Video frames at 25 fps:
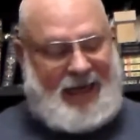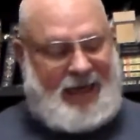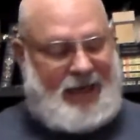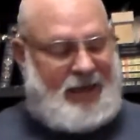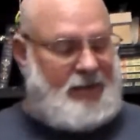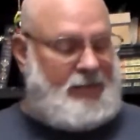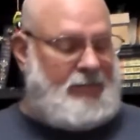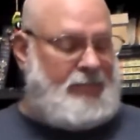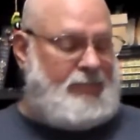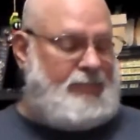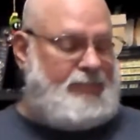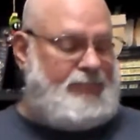it
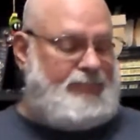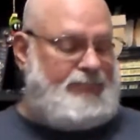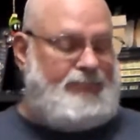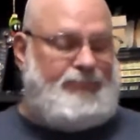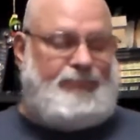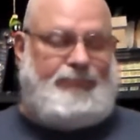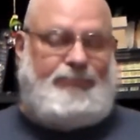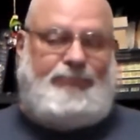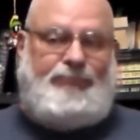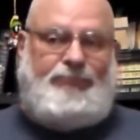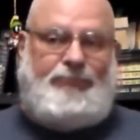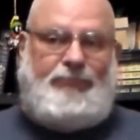
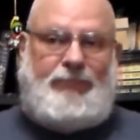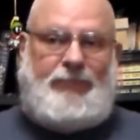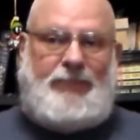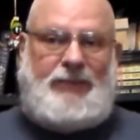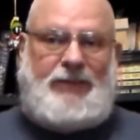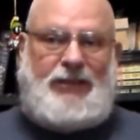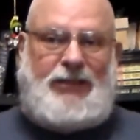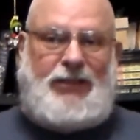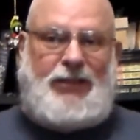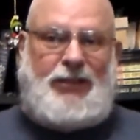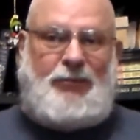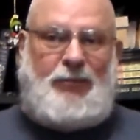
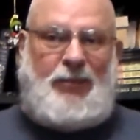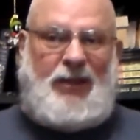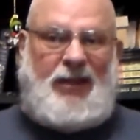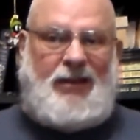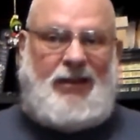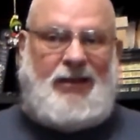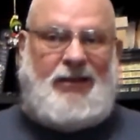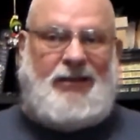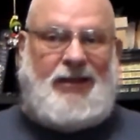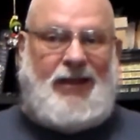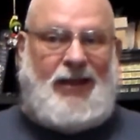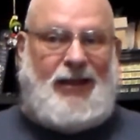just
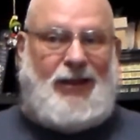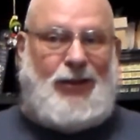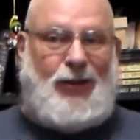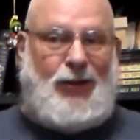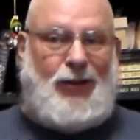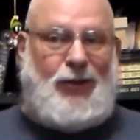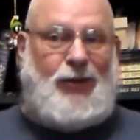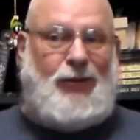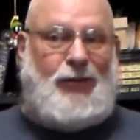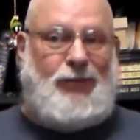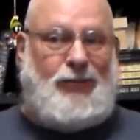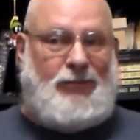because I
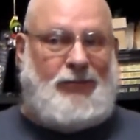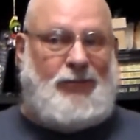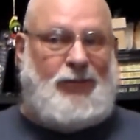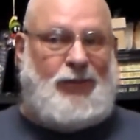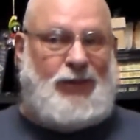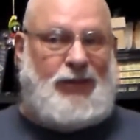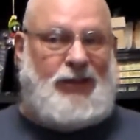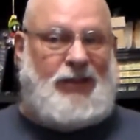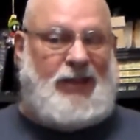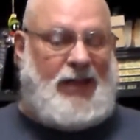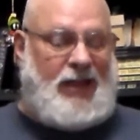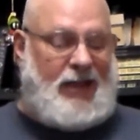thought it
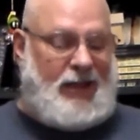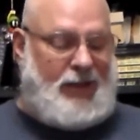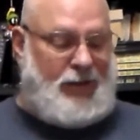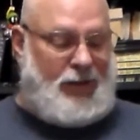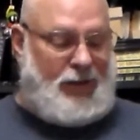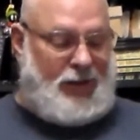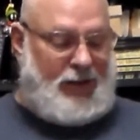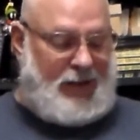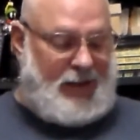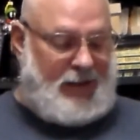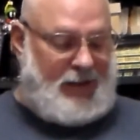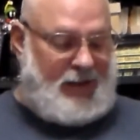was neat
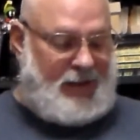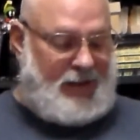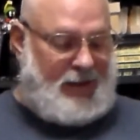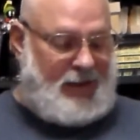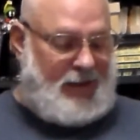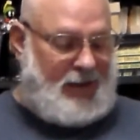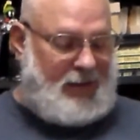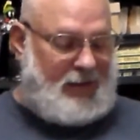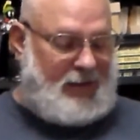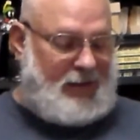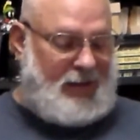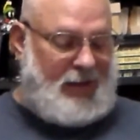looking.
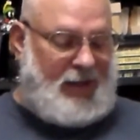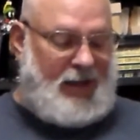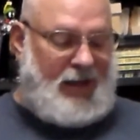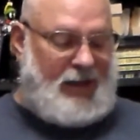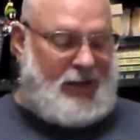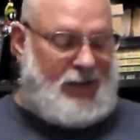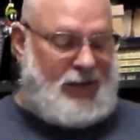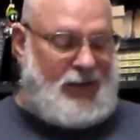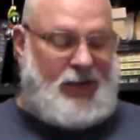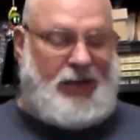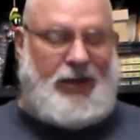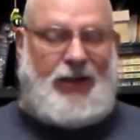Not to
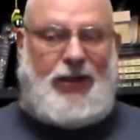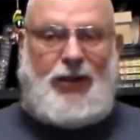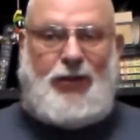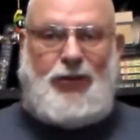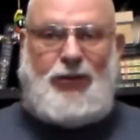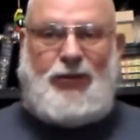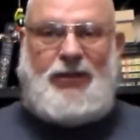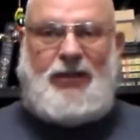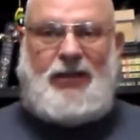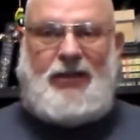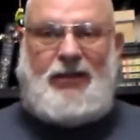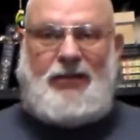actually
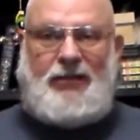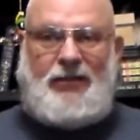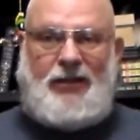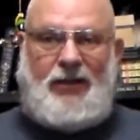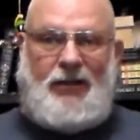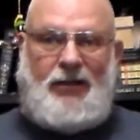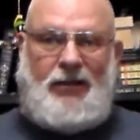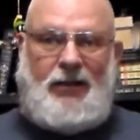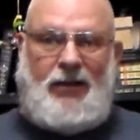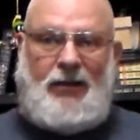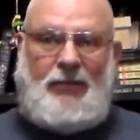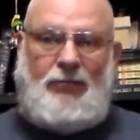use it as a
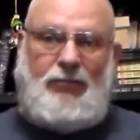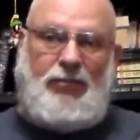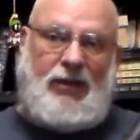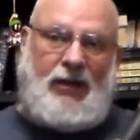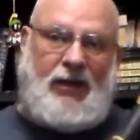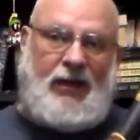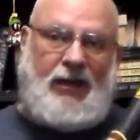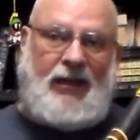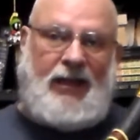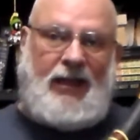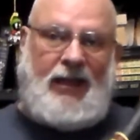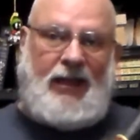club, but
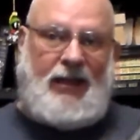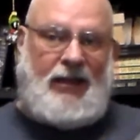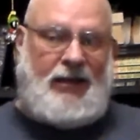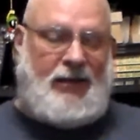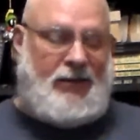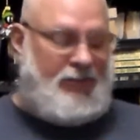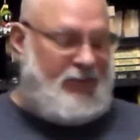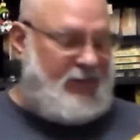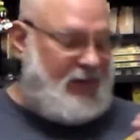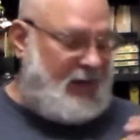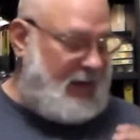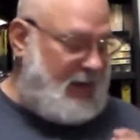I can
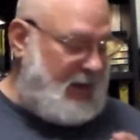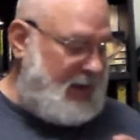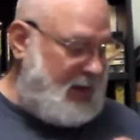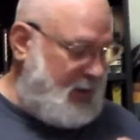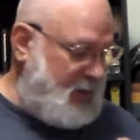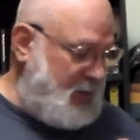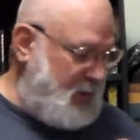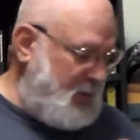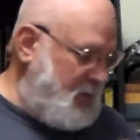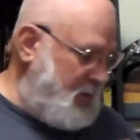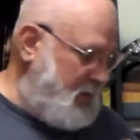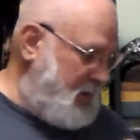if I need
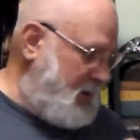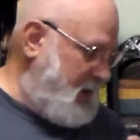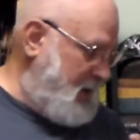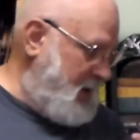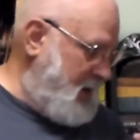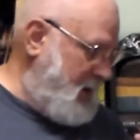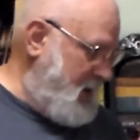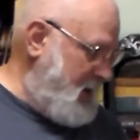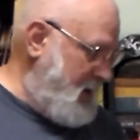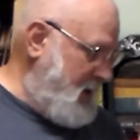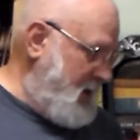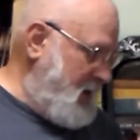to.
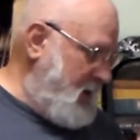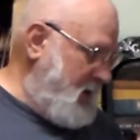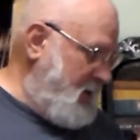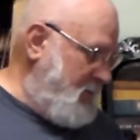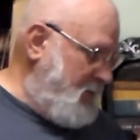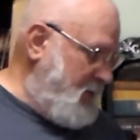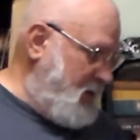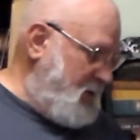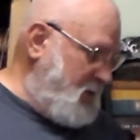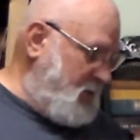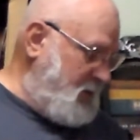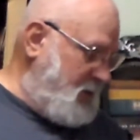
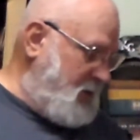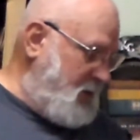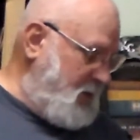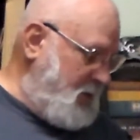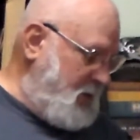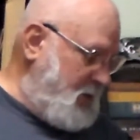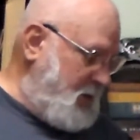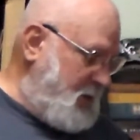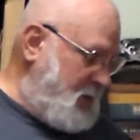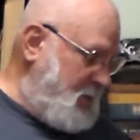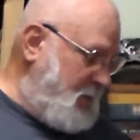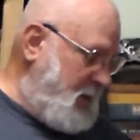But we'll do
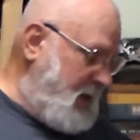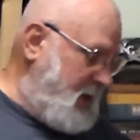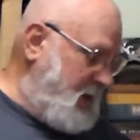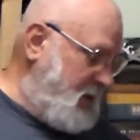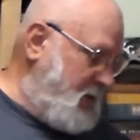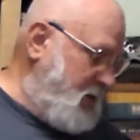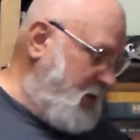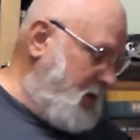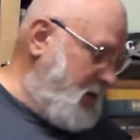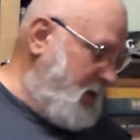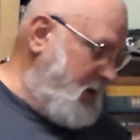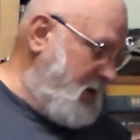the
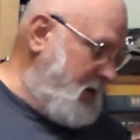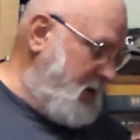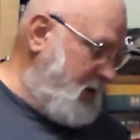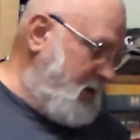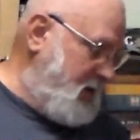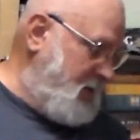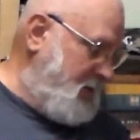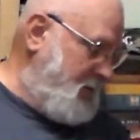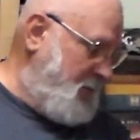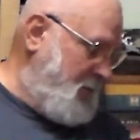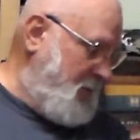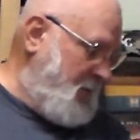specs on
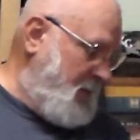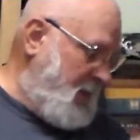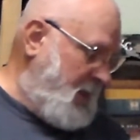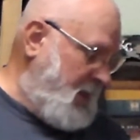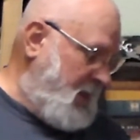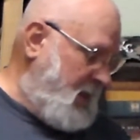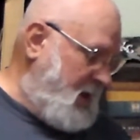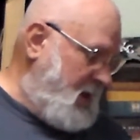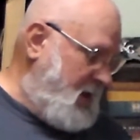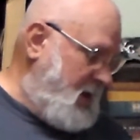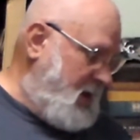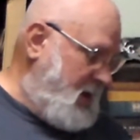this.
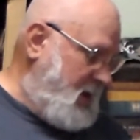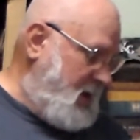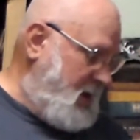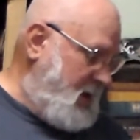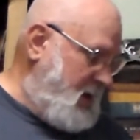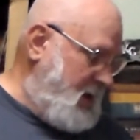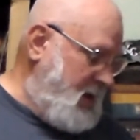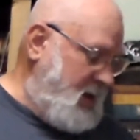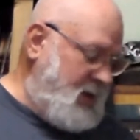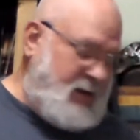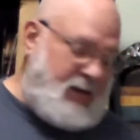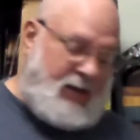
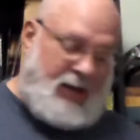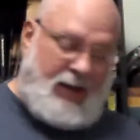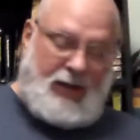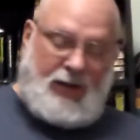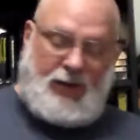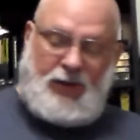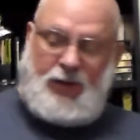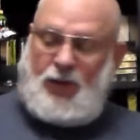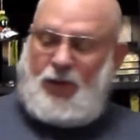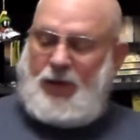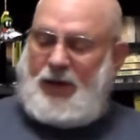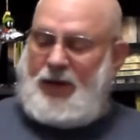It's
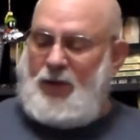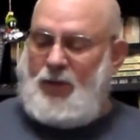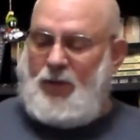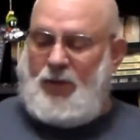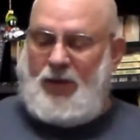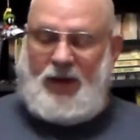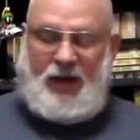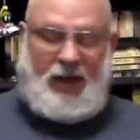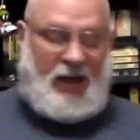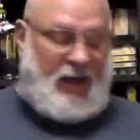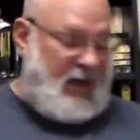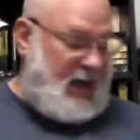
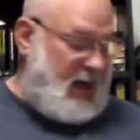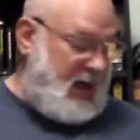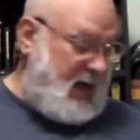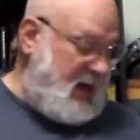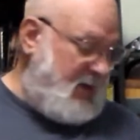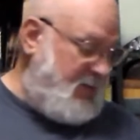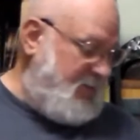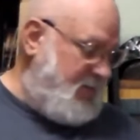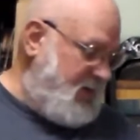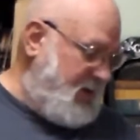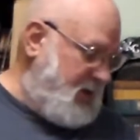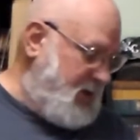
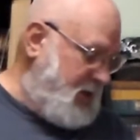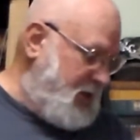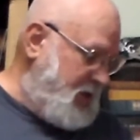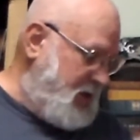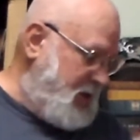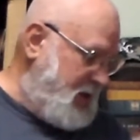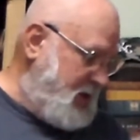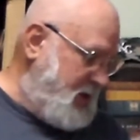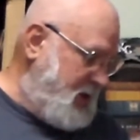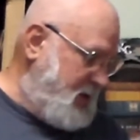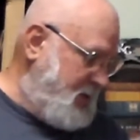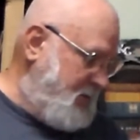21.5
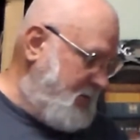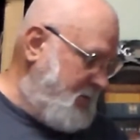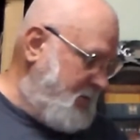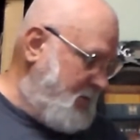inches.